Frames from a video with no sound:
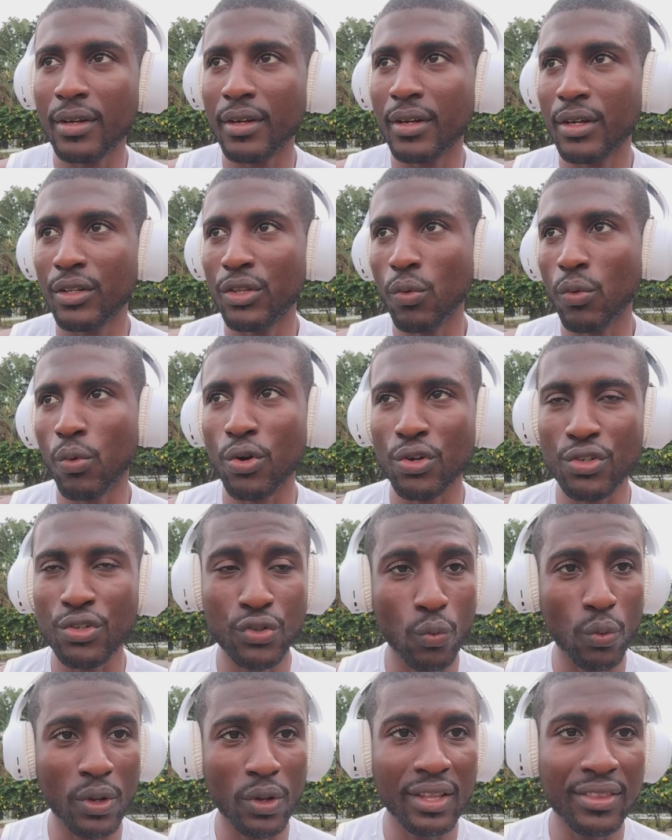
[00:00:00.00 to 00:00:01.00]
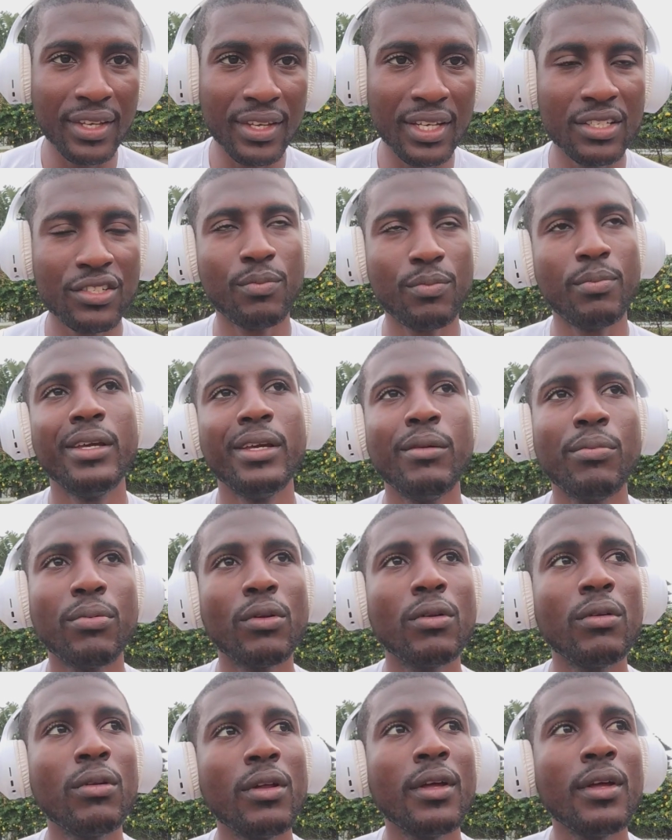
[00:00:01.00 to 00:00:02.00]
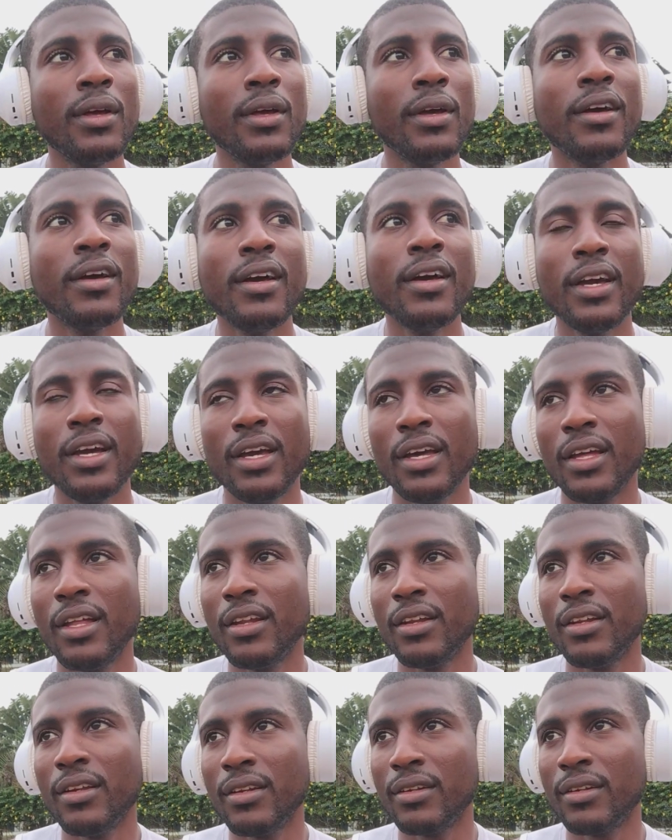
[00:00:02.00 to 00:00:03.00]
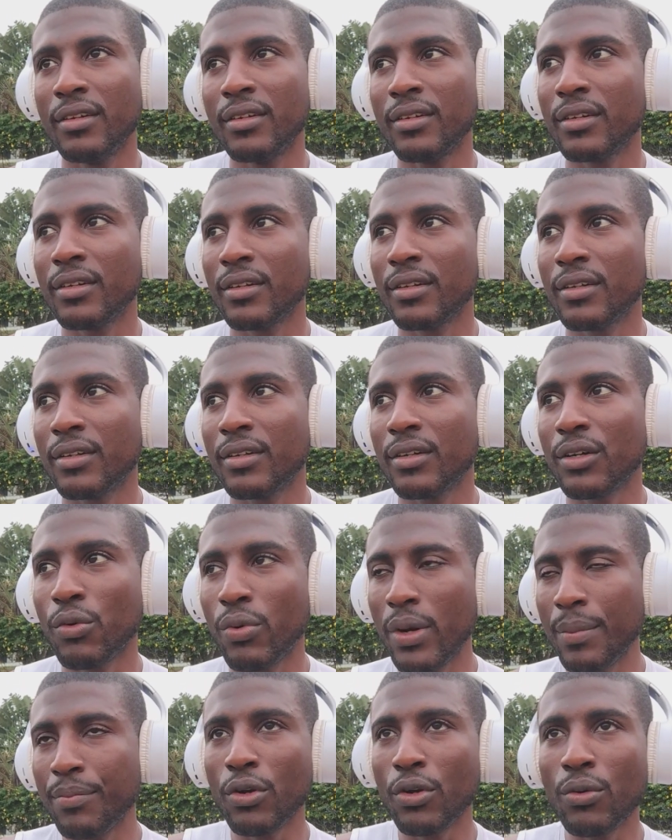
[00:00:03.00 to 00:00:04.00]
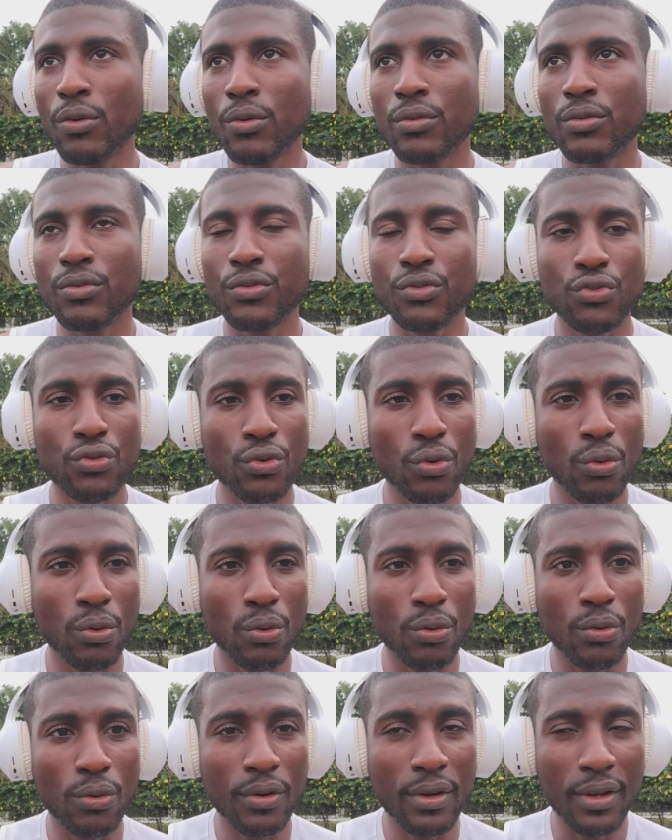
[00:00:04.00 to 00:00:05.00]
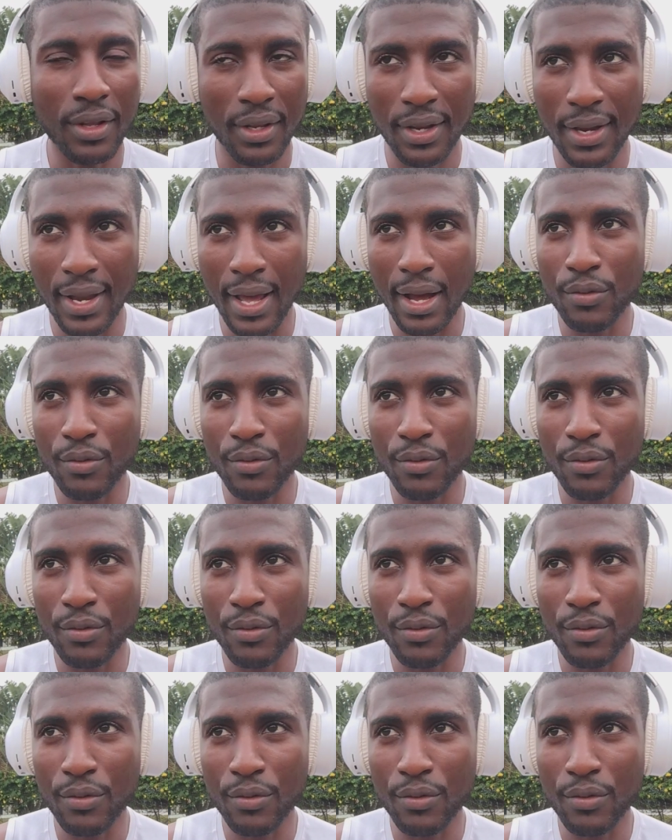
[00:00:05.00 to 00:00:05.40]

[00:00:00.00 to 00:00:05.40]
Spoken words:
the world's wealthiest people in crypto. So now